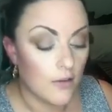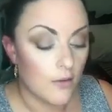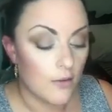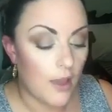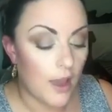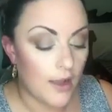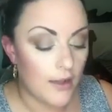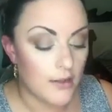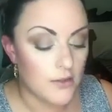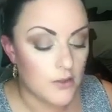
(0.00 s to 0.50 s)

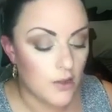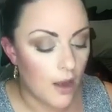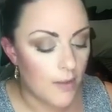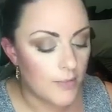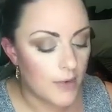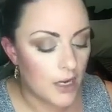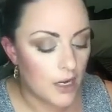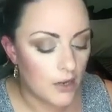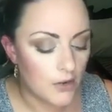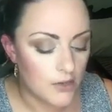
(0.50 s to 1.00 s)
Okay, so I'm
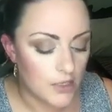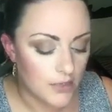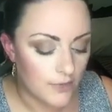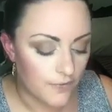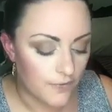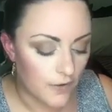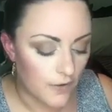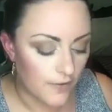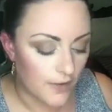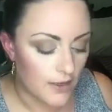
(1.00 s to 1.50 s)
going to use
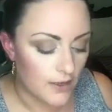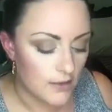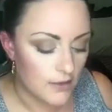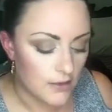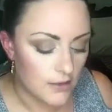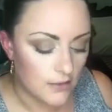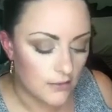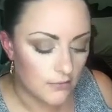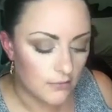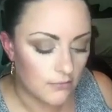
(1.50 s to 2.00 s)

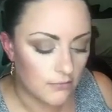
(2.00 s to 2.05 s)
Fervent.